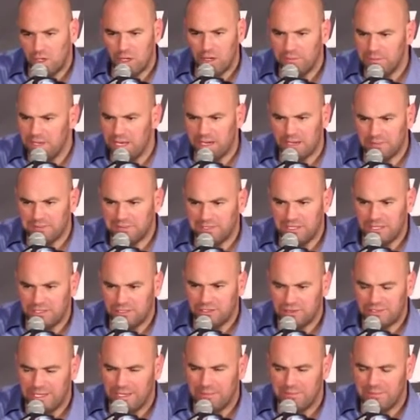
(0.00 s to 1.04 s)
I'm not upset
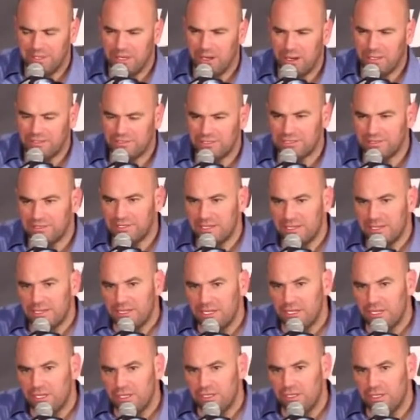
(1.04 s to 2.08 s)
at St-Pierre. It's just,
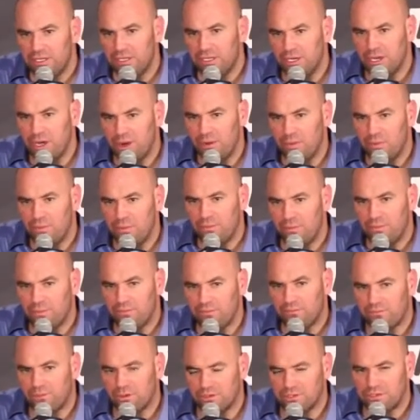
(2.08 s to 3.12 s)

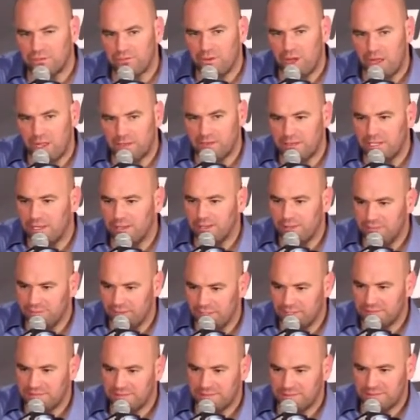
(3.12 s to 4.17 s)
first of all, I'll tell you
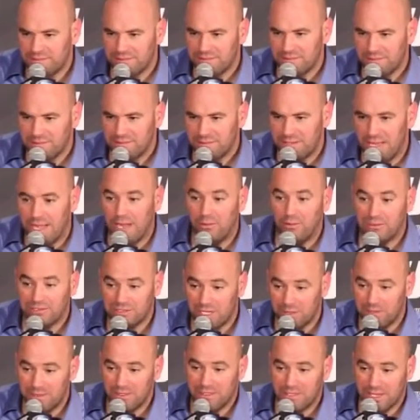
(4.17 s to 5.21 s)
this. I was
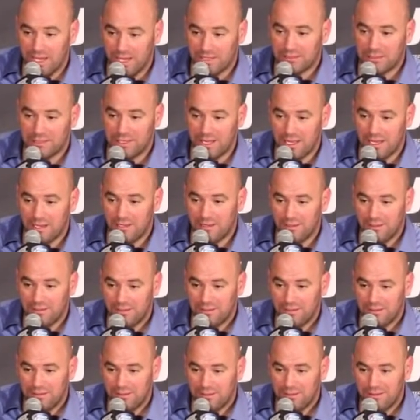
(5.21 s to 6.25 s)
up in the octagon.
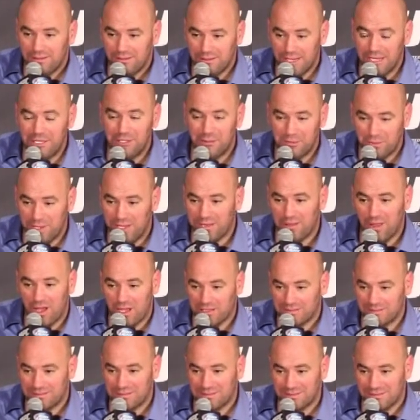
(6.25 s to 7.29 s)
They knew they
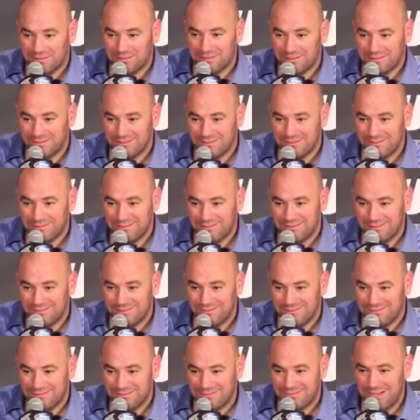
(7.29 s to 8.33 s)
lost.
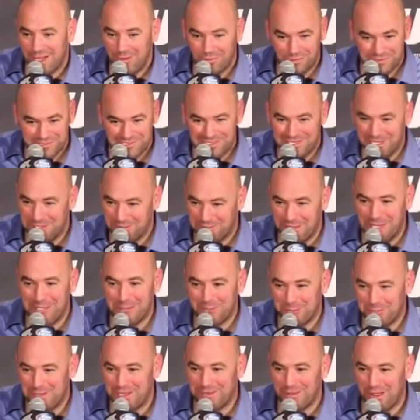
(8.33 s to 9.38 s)
I was in there. They
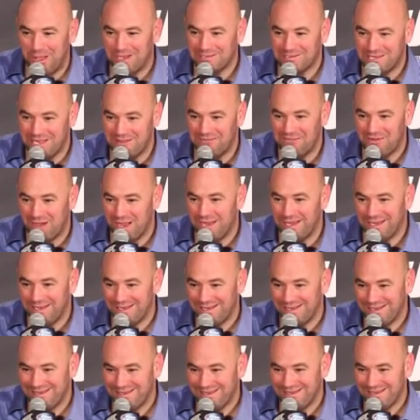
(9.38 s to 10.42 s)
knew they lost that fight.
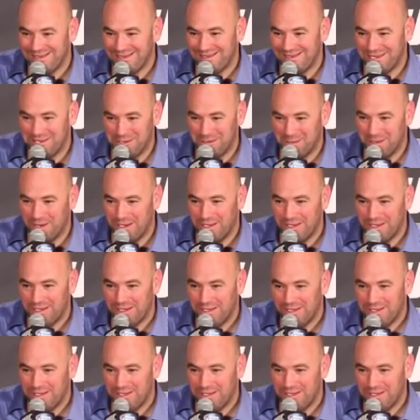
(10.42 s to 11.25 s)
They knew it.